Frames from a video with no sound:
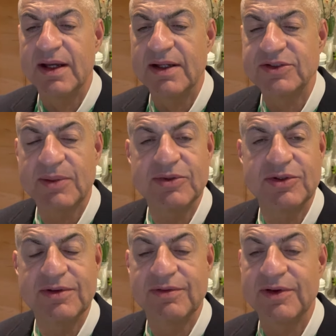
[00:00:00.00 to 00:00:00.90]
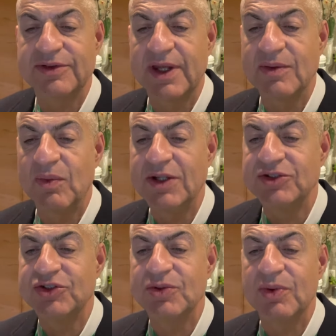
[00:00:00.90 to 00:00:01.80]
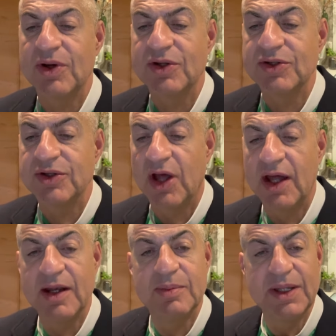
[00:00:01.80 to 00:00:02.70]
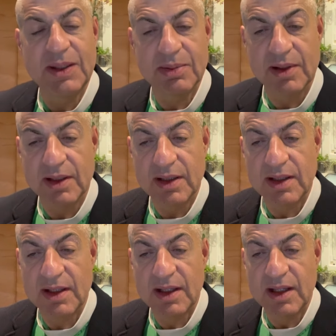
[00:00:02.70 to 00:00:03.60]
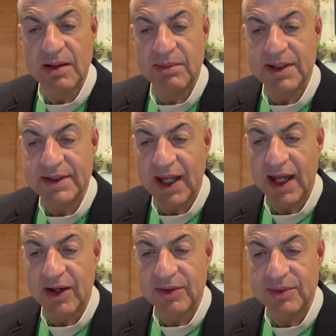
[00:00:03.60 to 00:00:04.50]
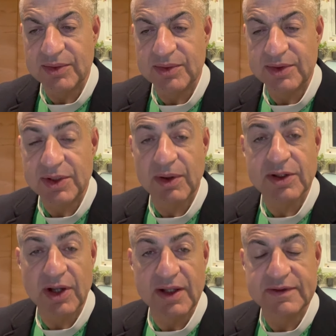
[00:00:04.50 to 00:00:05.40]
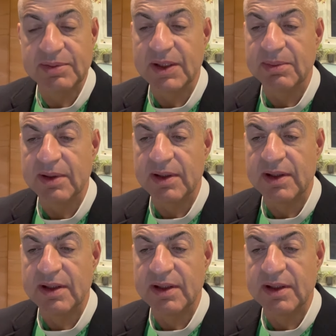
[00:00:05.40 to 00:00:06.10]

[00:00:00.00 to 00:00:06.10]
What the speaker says: chapter 2, verse 10. Once you were not a people, but now you are God's people.